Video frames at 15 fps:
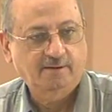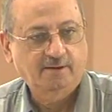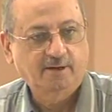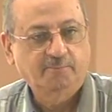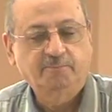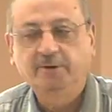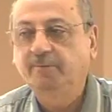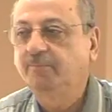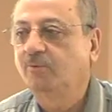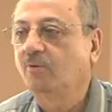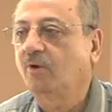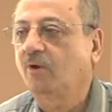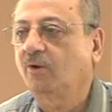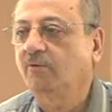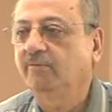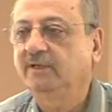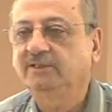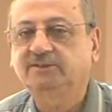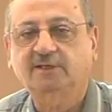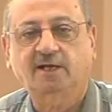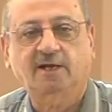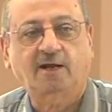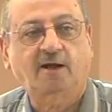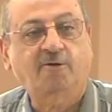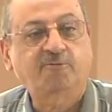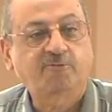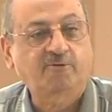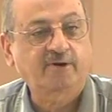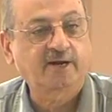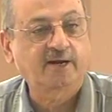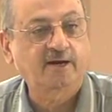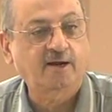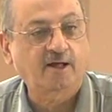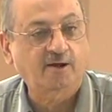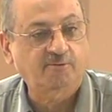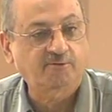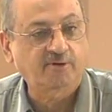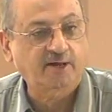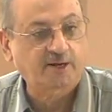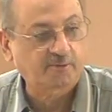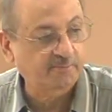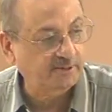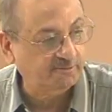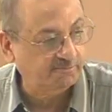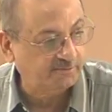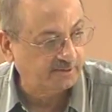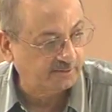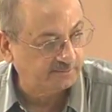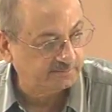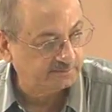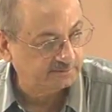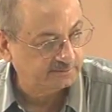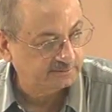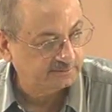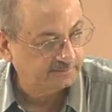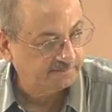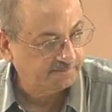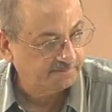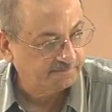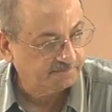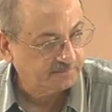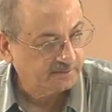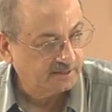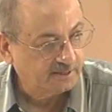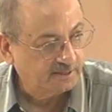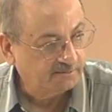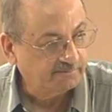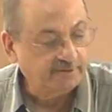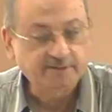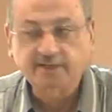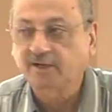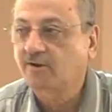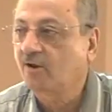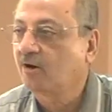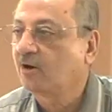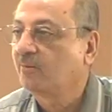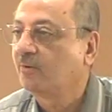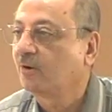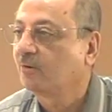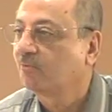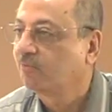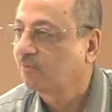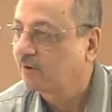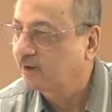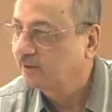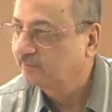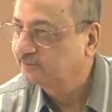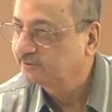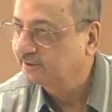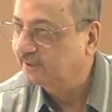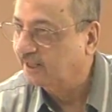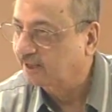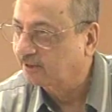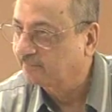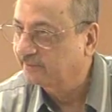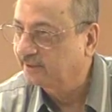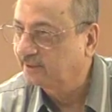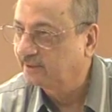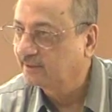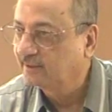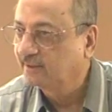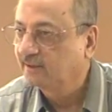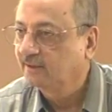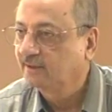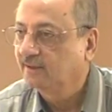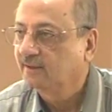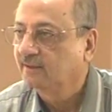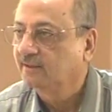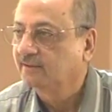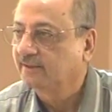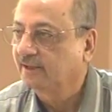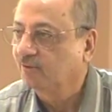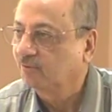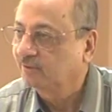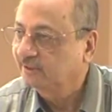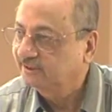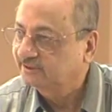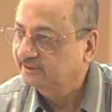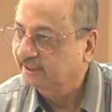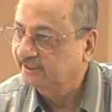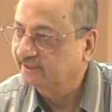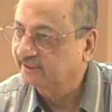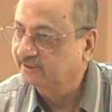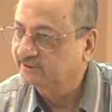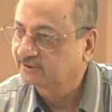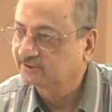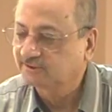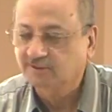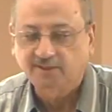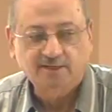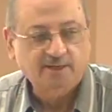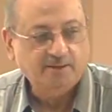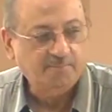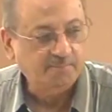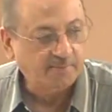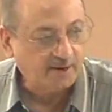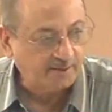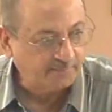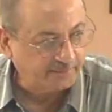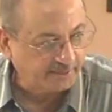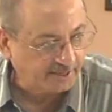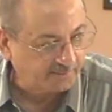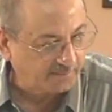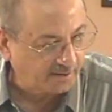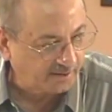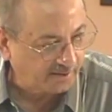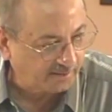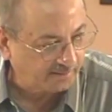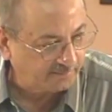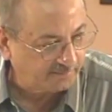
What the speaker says: People always are afraid of Arabic verbs. When they talk about verbs in Arabic, they only say this, Baap re baap.